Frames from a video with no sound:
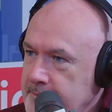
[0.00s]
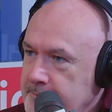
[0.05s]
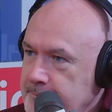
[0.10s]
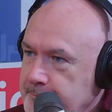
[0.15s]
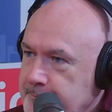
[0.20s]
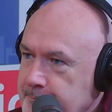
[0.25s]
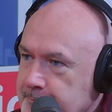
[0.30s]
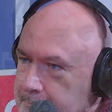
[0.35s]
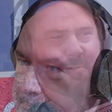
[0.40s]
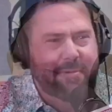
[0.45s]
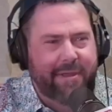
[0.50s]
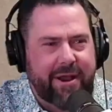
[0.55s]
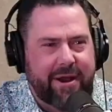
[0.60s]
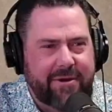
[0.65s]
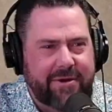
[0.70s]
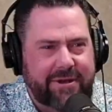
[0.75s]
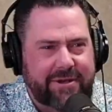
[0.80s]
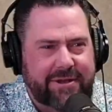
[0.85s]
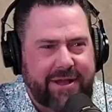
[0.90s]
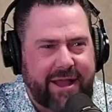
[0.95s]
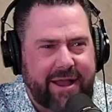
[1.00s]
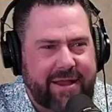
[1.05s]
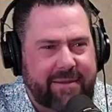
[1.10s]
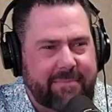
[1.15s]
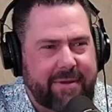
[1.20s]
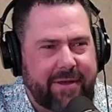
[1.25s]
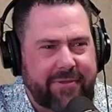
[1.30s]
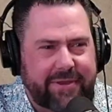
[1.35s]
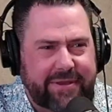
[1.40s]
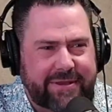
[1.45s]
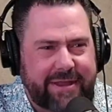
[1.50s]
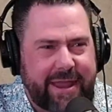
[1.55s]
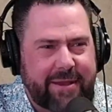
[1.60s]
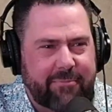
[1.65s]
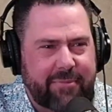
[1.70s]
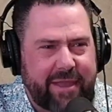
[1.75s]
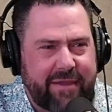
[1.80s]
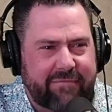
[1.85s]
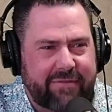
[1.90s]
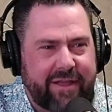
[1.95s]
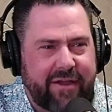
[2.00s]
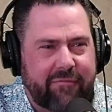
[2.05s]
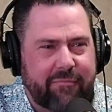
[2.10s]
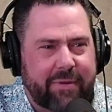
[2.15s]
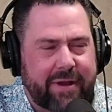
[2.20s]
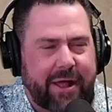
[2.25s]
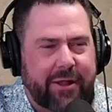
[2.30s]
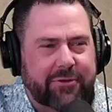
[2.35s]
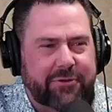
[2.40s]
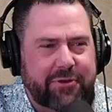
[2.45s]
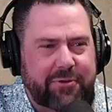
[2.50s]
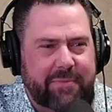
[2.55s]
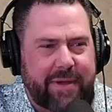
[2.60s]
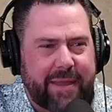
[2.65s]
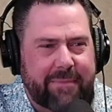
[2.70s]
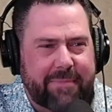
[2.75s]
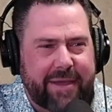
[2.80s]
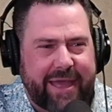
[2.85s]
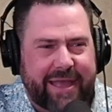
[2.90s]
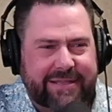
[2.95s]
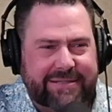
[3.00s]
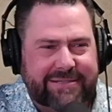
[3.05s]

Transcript: That's going to be hard to talk about in the time we have left, but I'll do my best.